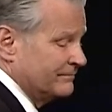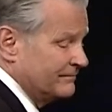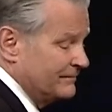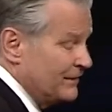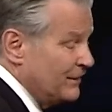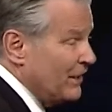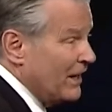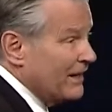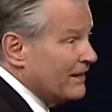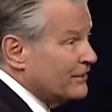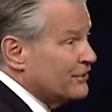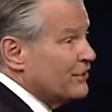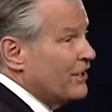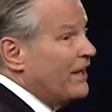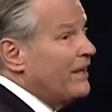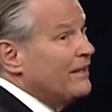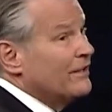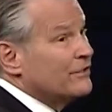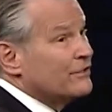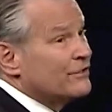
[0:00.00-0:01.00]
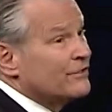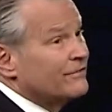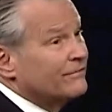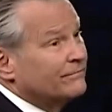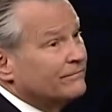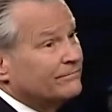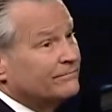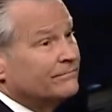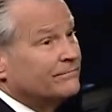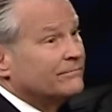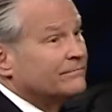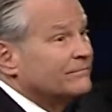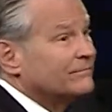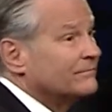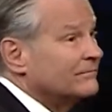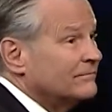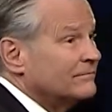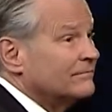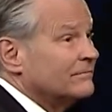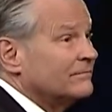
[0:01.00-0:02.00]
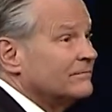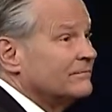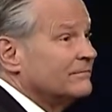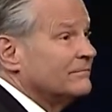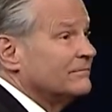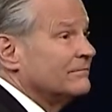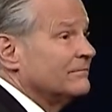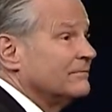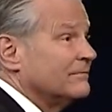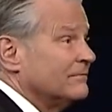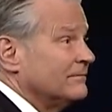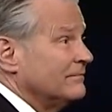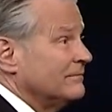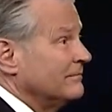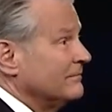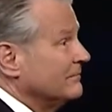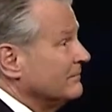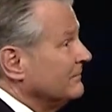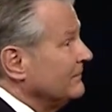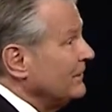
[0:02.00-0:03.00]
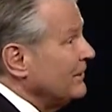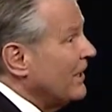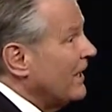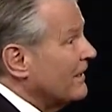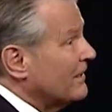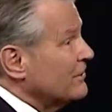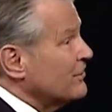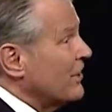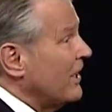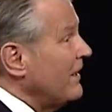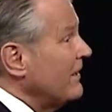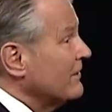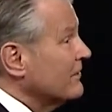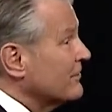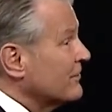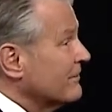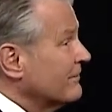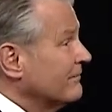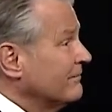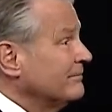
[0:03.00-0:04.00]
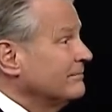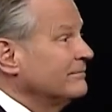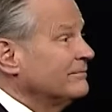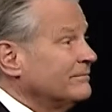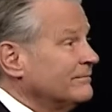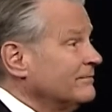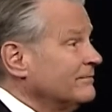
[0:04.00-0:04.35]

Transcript: You got to change. Amen. You got to change. Amen.